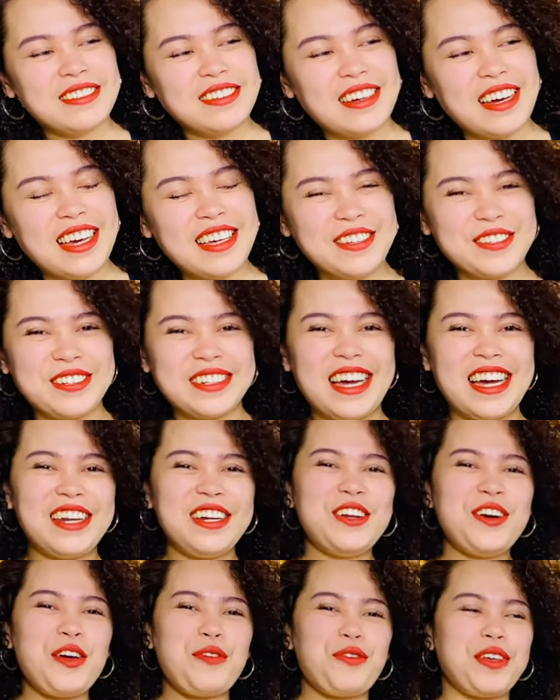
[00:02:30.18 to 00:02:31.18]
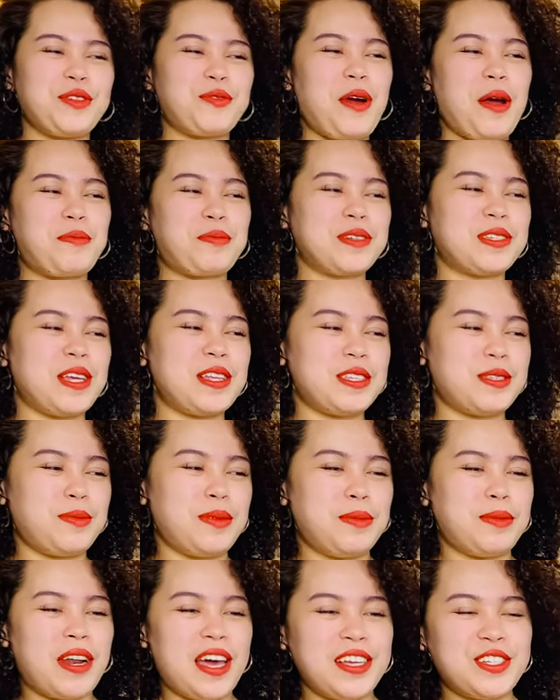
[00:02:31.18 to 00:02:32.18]
I don't, I don't know if it represents me,
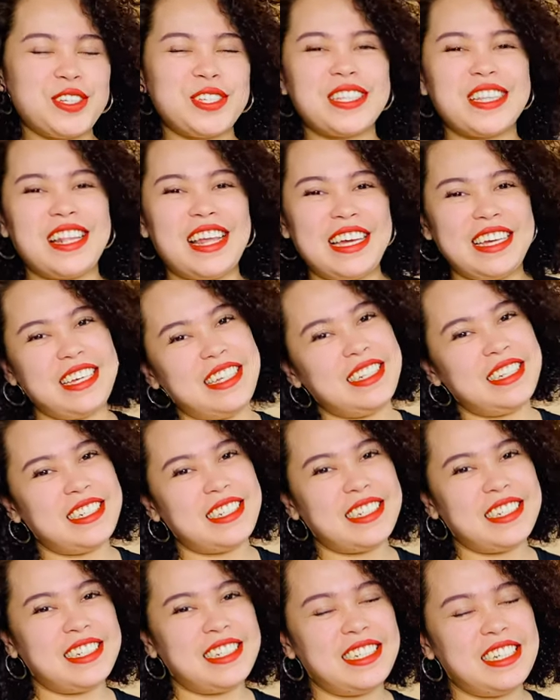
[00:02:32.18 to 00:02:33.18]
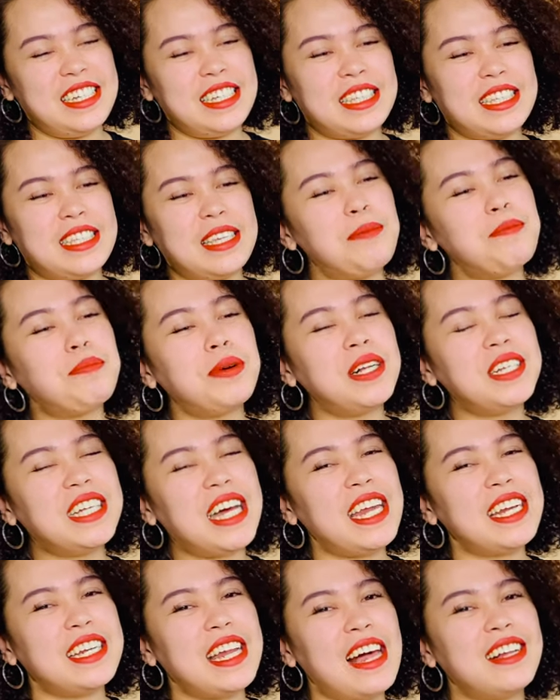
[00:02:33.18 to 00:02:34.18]
but I just like it. It's simple
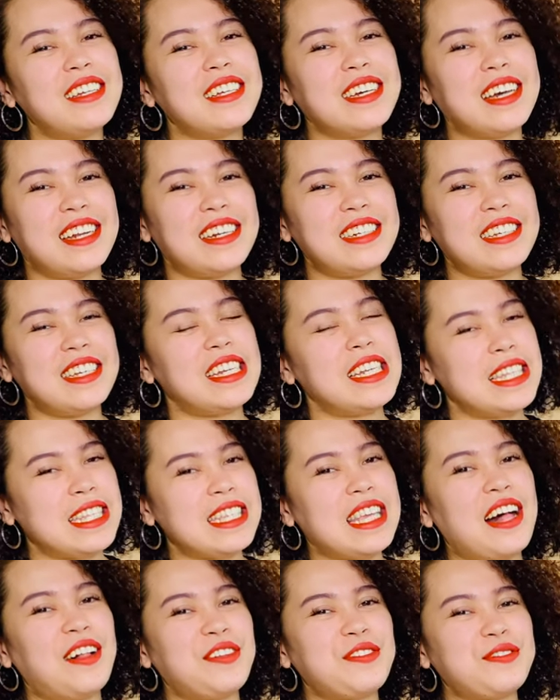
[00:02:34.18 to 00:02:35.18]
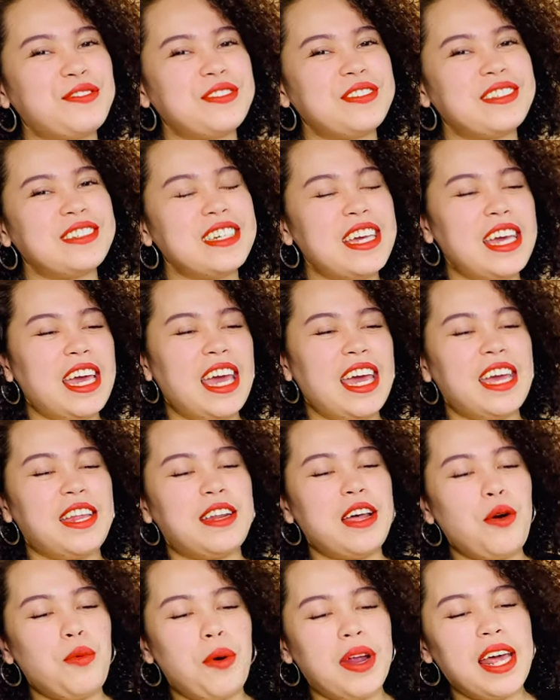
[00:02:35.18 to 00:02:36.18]
and elegant in itself. And
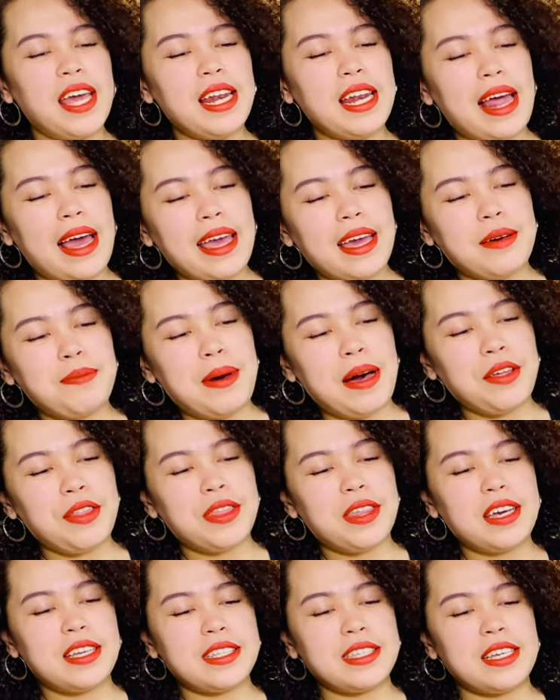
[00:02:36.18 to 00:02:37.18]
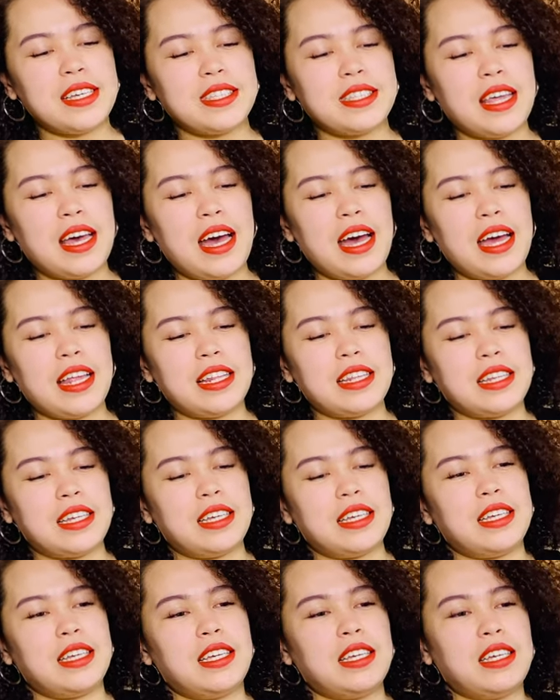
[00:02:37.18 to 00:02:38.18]
what I like about this is that
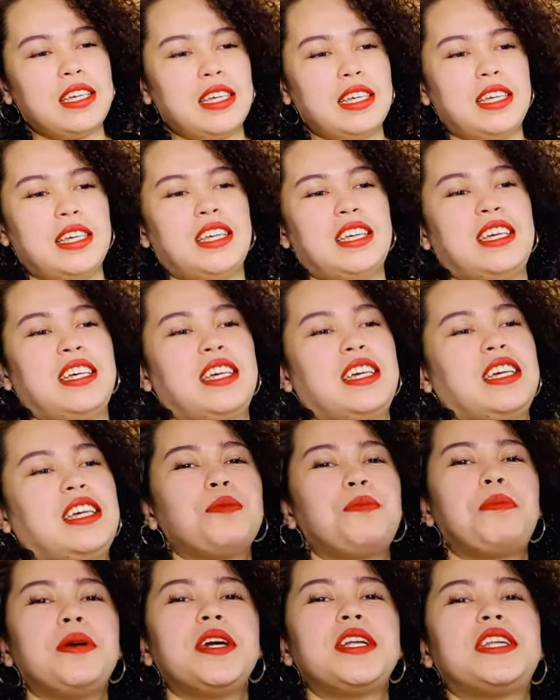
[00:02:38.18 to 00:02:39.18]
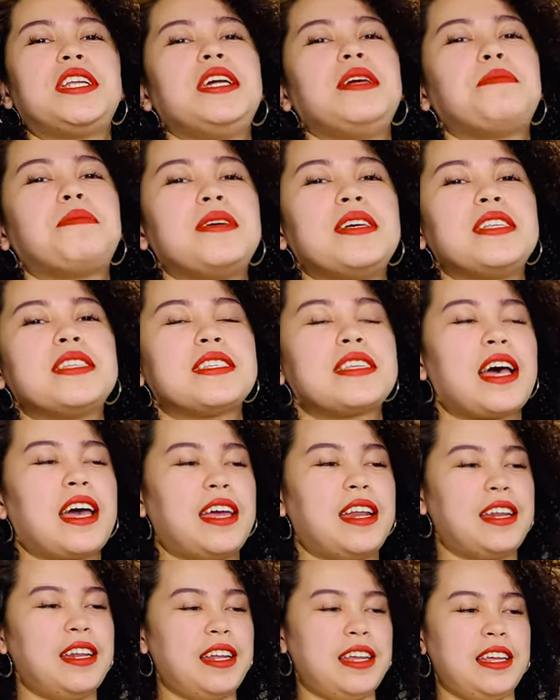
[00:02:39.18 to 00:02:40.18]
we're deep inside.
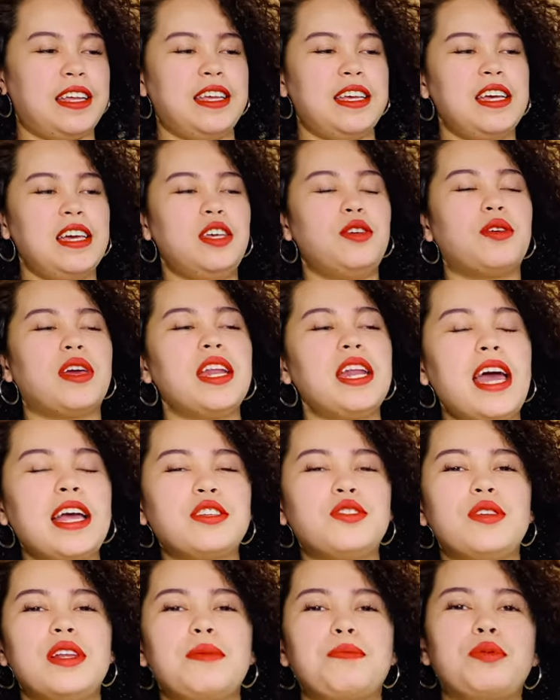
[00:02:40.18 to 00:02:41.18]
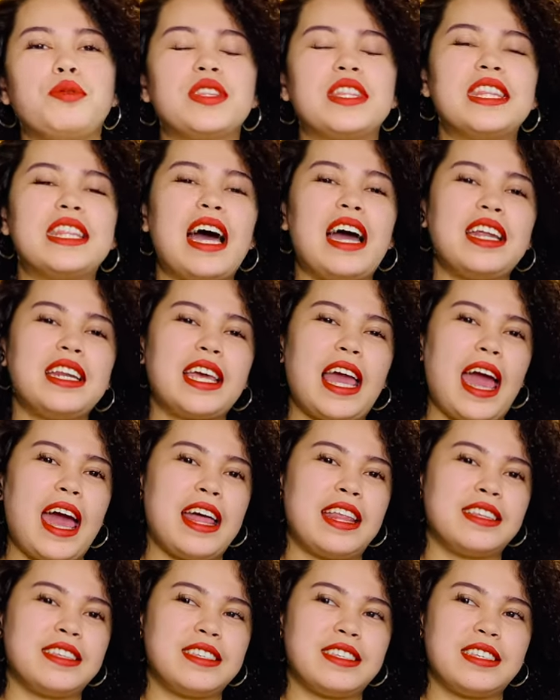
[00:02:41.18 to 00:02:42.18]
You can actually put nine
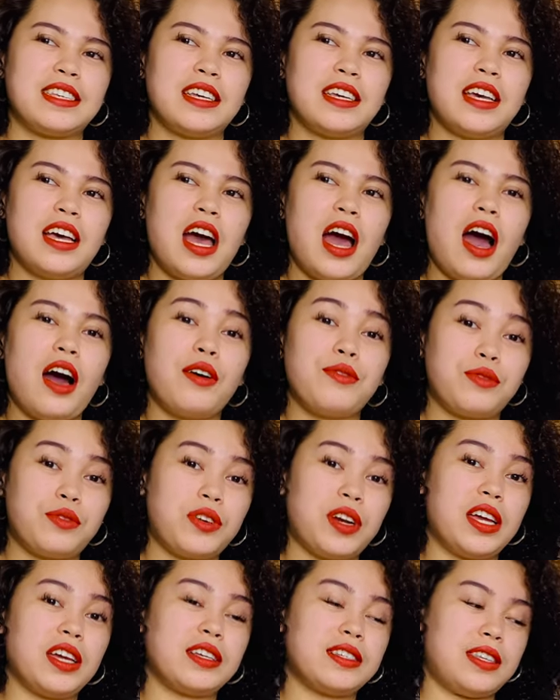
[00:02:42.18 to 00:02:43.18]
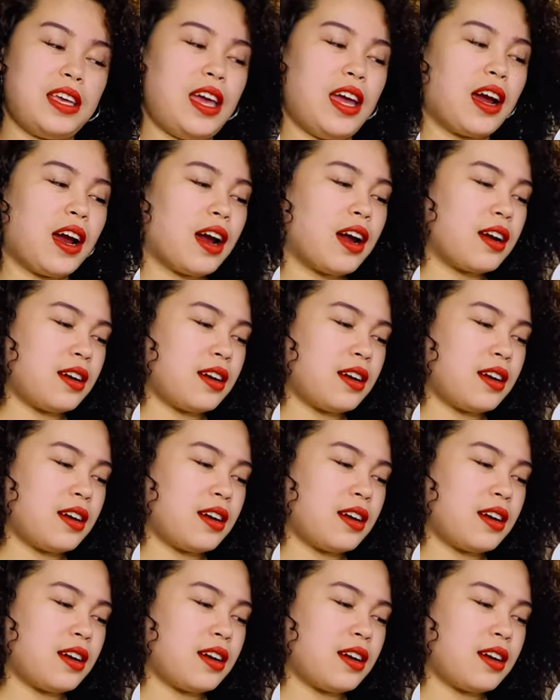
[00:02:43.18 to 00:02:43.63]
cans of drinks here.